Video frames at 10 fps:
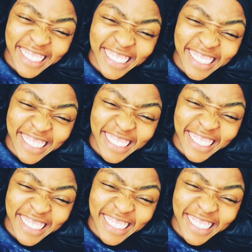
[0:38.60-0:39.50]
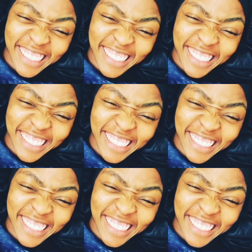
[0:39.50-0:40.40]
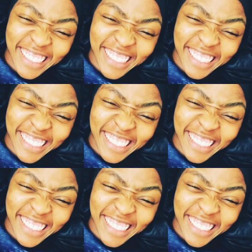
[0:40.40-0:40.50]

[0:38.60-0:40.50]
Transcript: [no speech]